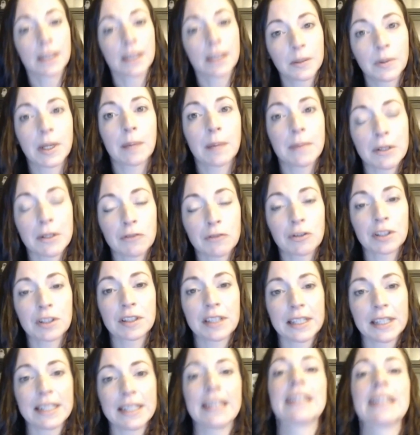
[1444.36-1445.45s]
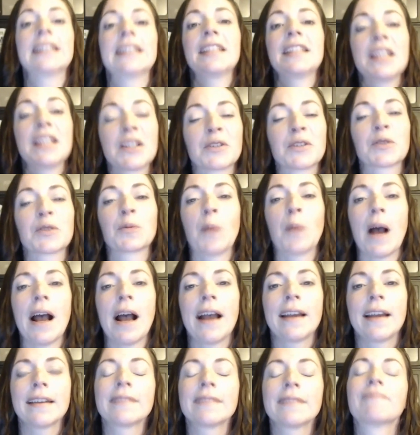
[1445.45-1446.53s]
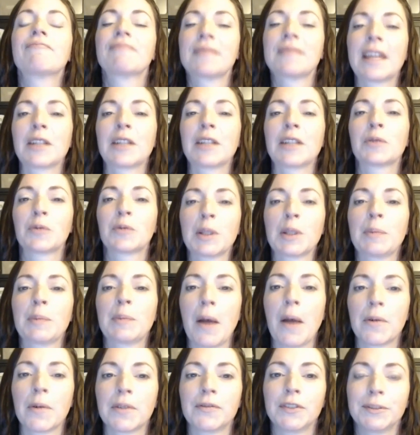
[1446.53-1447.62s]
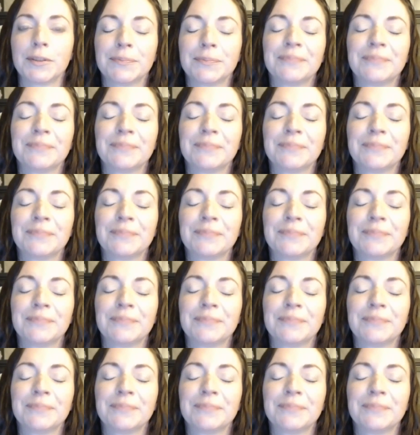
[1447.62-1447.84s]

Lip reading: what I'm interested in, and here's why. That's really powerful.